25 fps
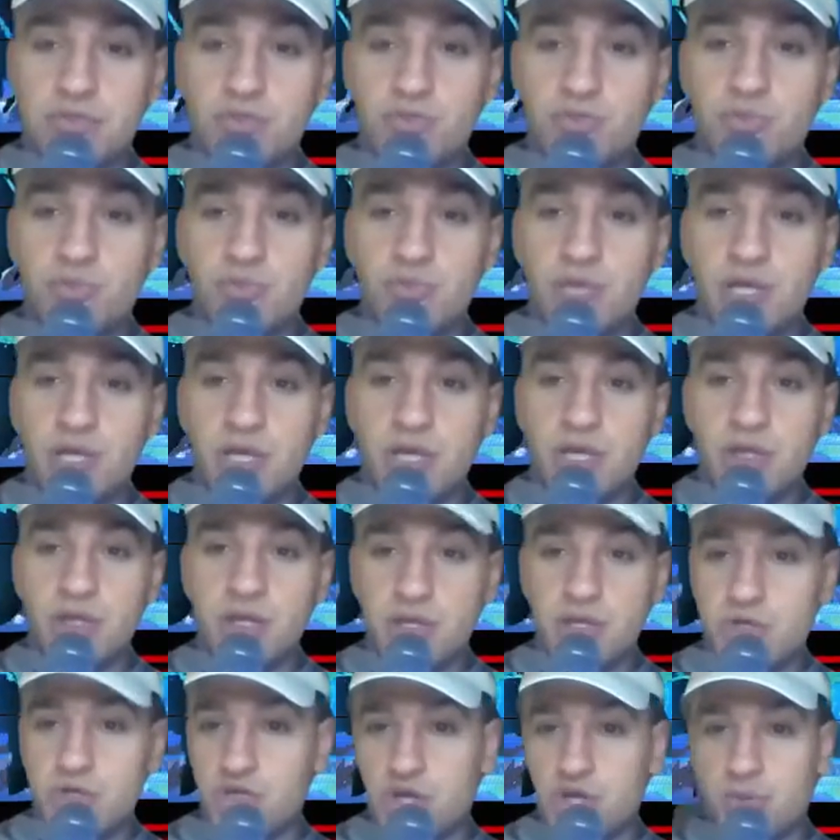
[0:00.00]
to
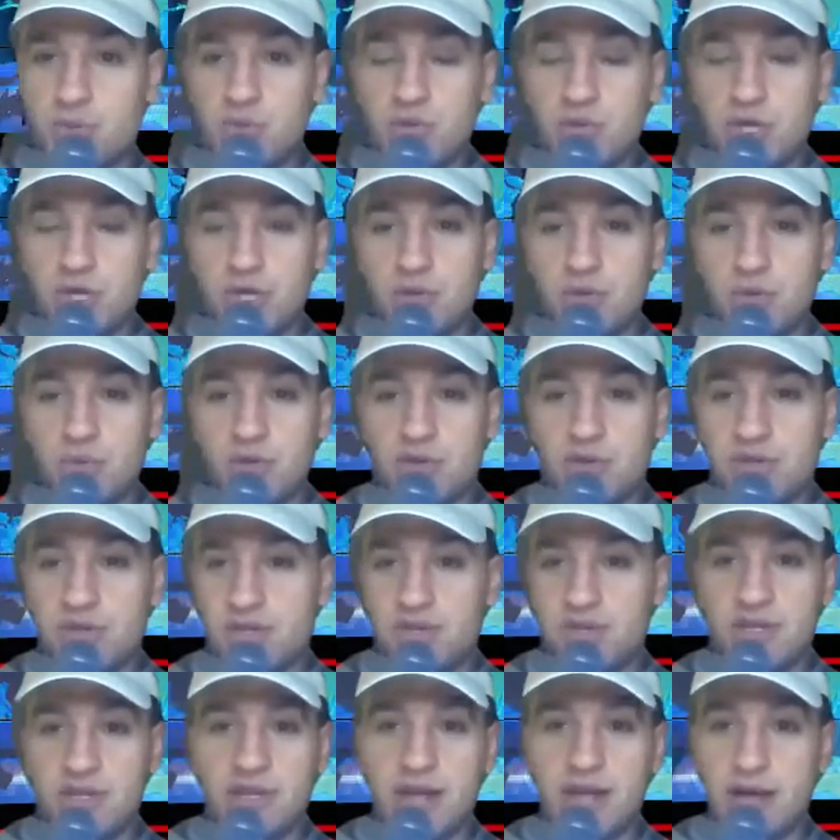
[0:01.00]
be distributed
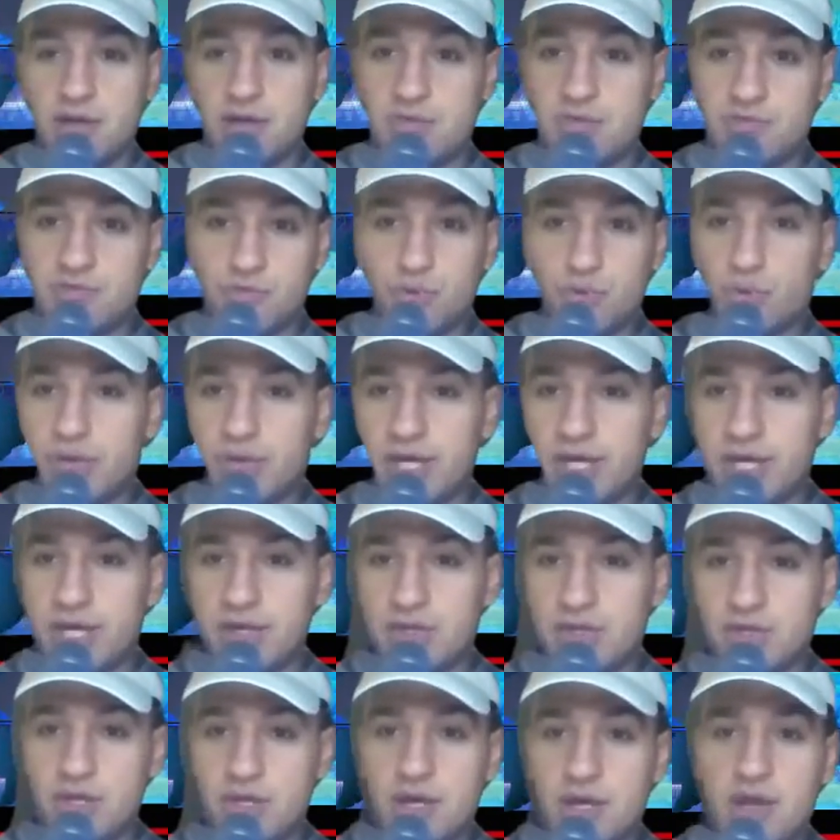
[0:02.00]
within the next few
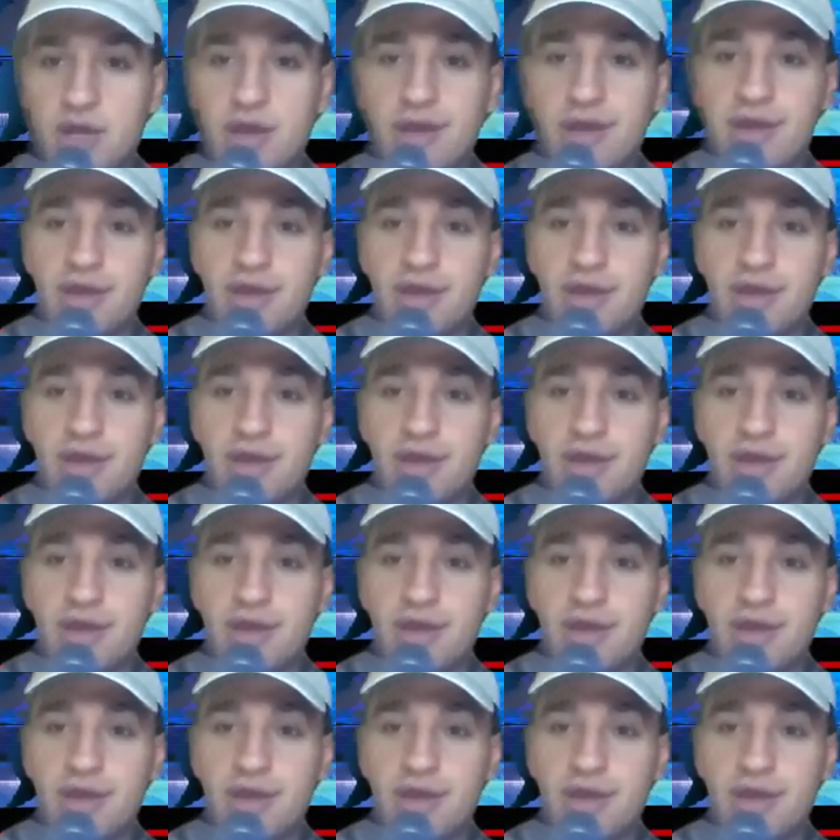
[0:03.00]
weeks